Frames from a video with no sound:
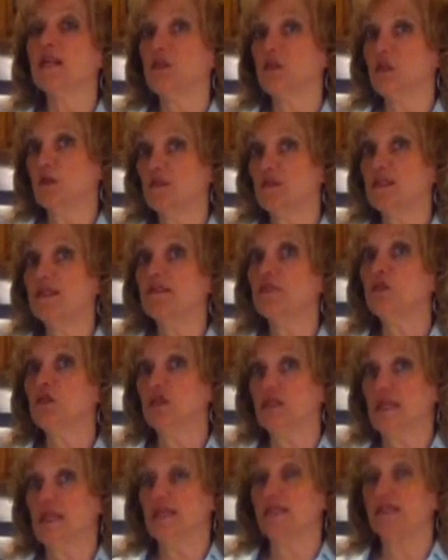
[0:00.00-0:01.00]
and using
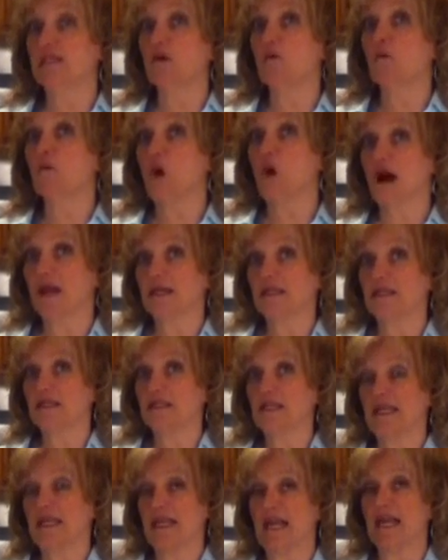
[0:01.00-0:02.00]
cheese
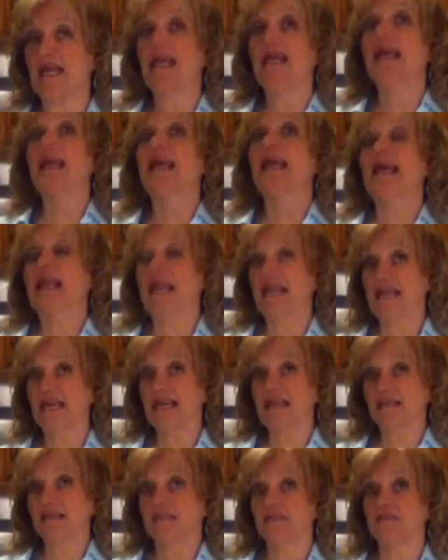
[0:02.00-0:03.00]
wisely,
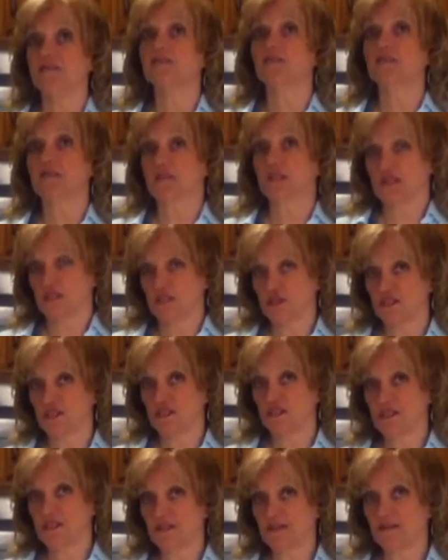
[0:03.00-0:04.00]
and
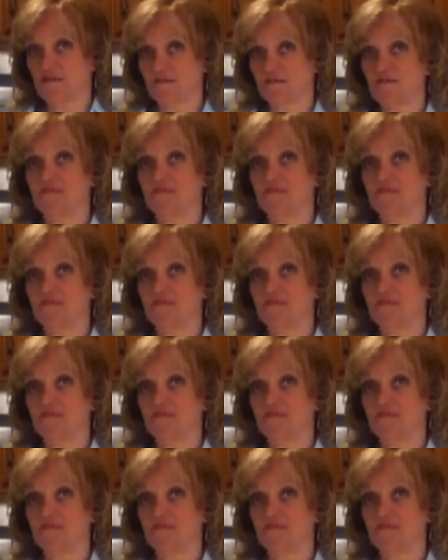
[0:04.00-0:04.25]
delicious.